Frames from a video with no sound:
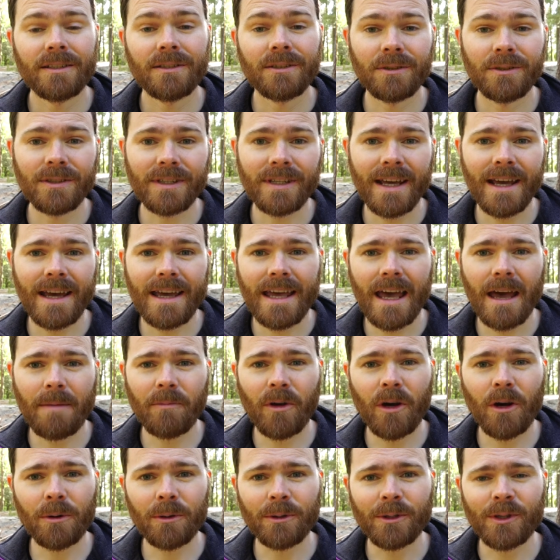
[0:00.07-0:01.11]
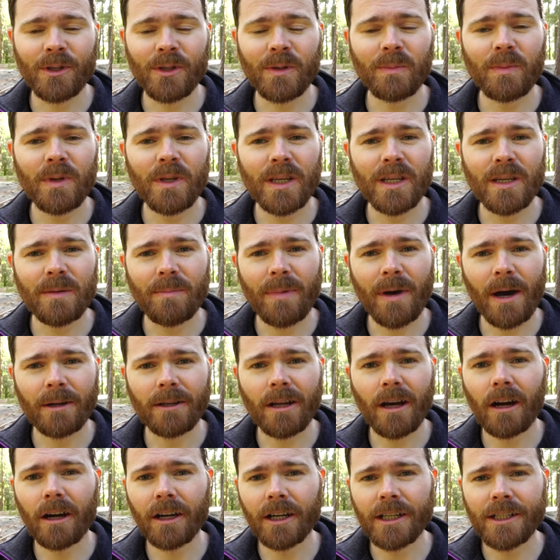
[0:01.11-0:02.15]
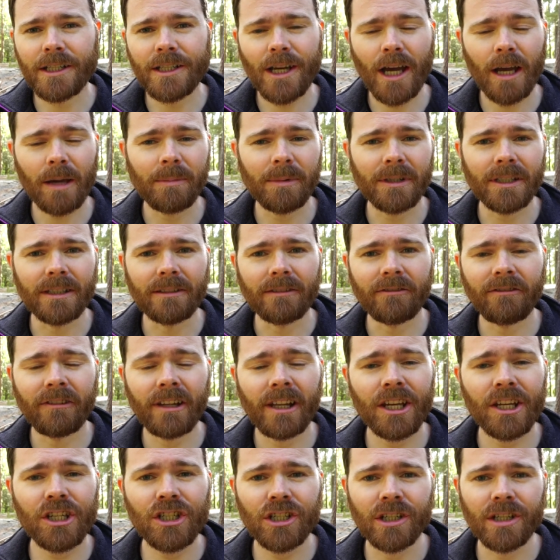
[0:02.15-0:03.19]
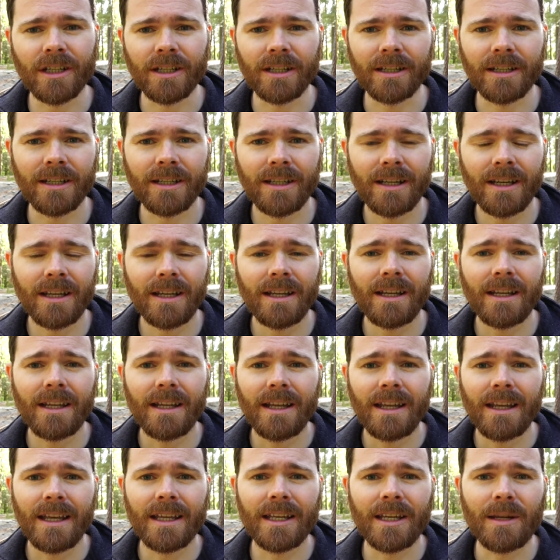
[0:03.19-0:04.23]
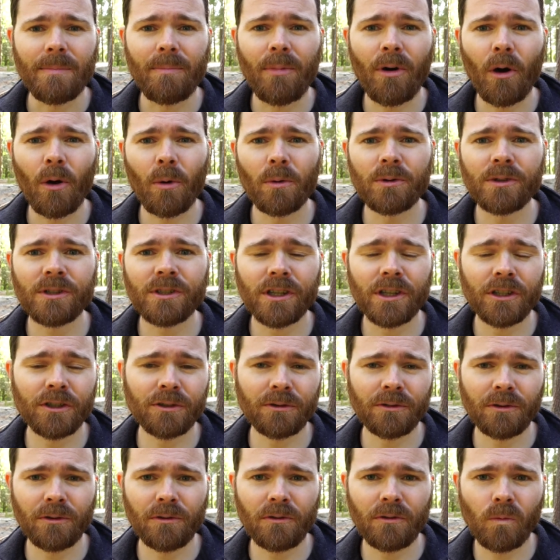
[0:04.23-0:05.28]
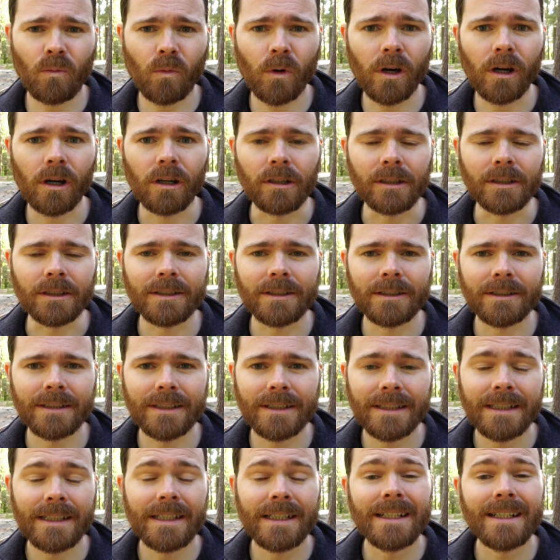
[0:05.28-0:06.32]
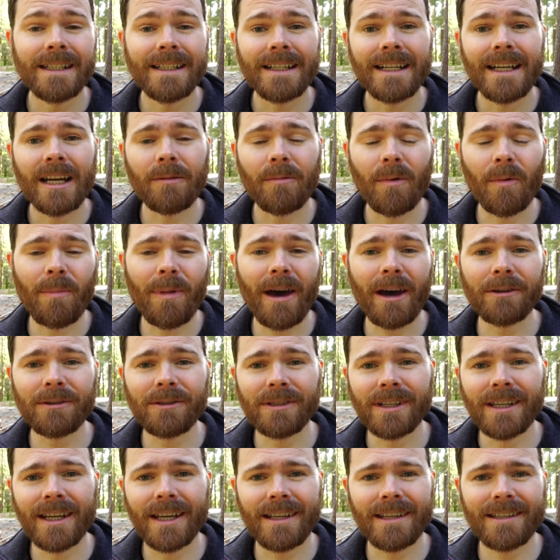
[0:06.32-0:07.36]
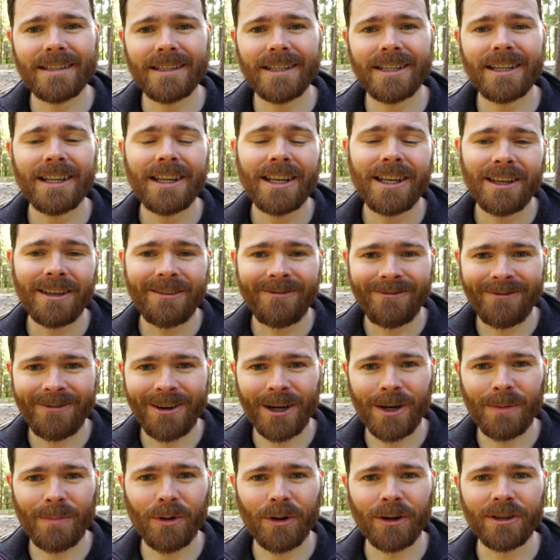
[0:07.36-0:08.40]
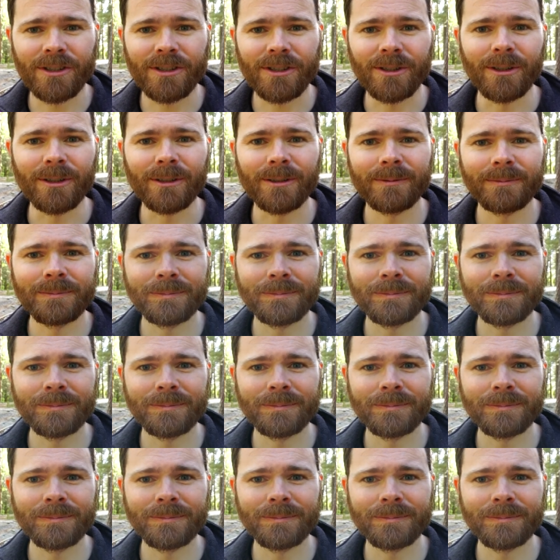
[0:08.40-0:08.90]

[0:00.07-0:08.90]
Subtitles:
Today I'm going to speak about archetypal inflation in a post-truth world, and I'm about to get very personal.